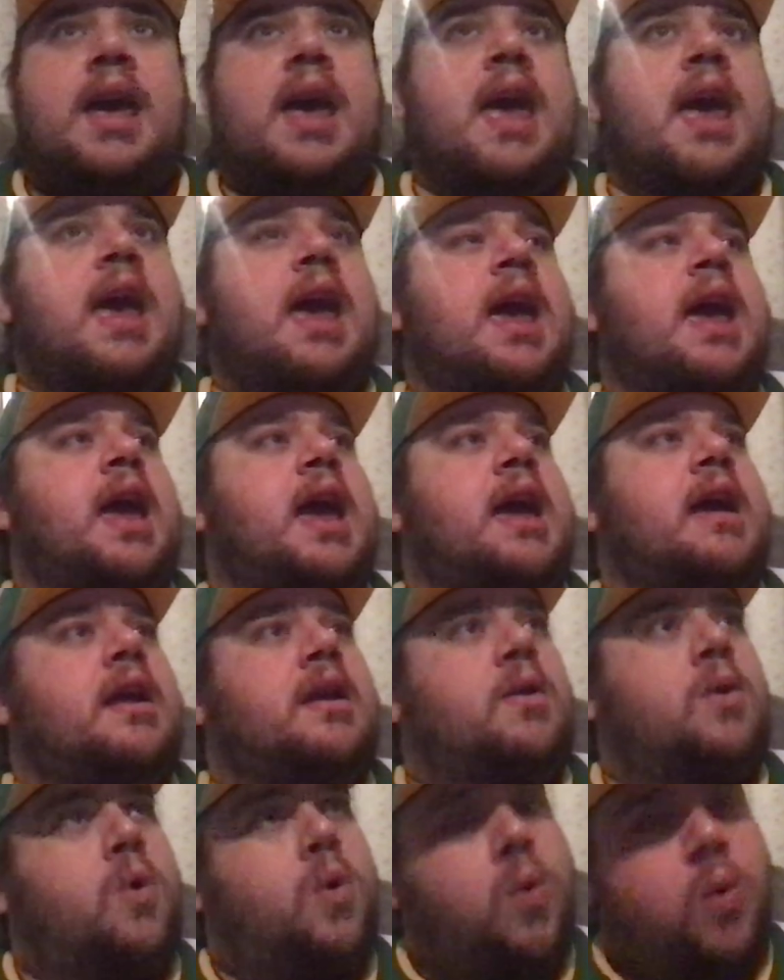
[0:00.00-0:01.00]

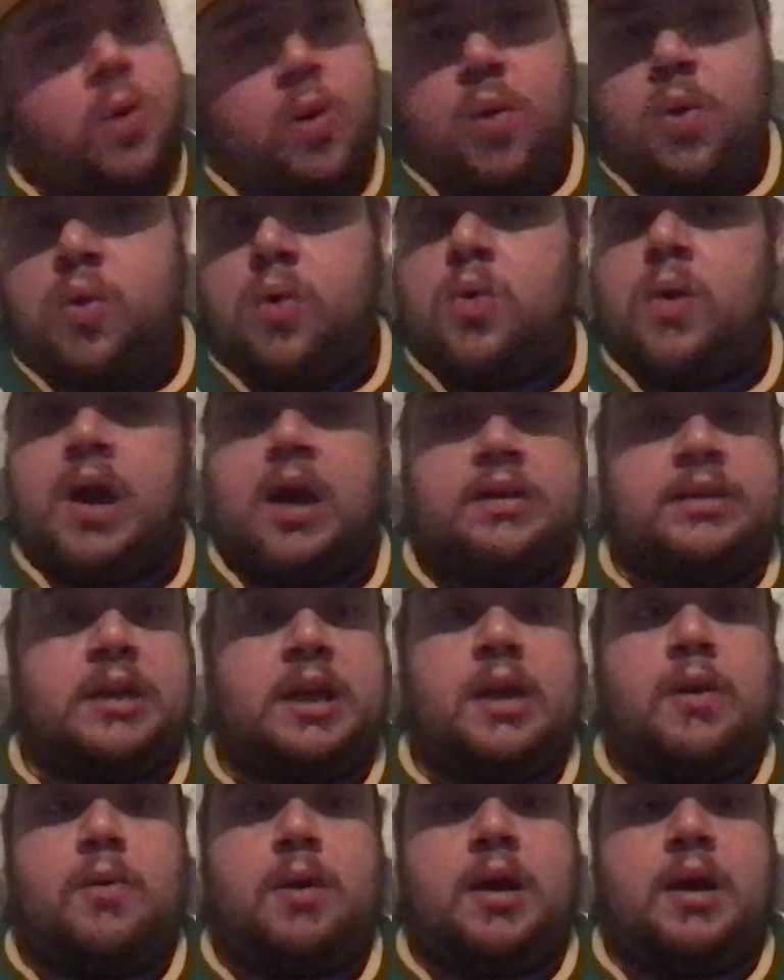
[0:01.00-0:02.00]
And whew, I'll
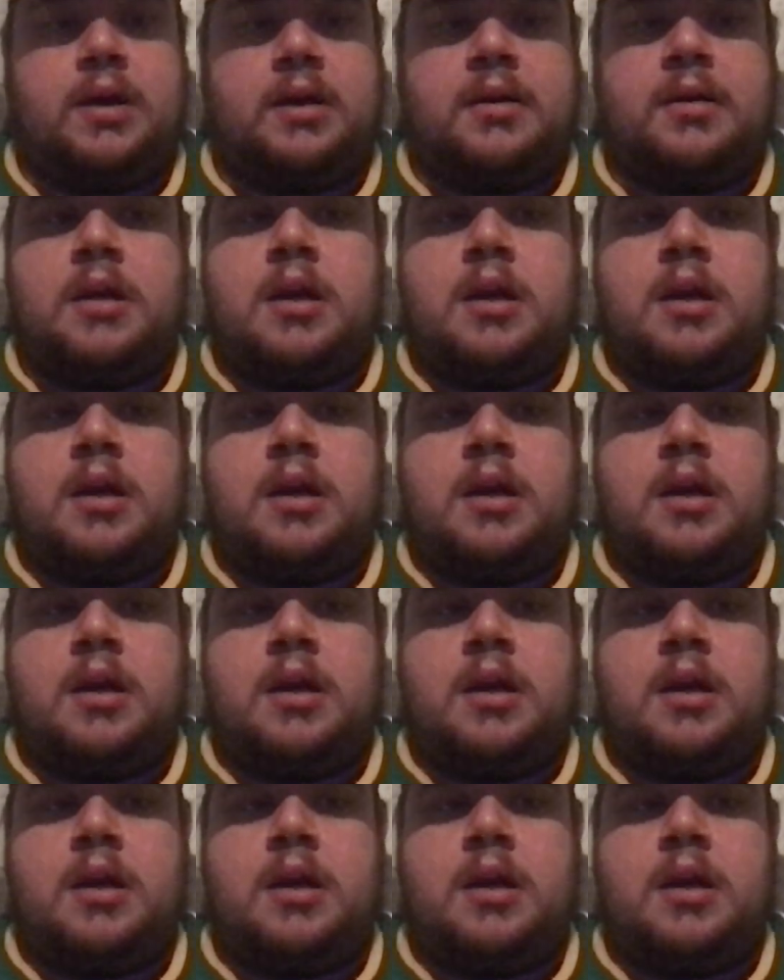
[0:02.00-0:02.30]
tell you what,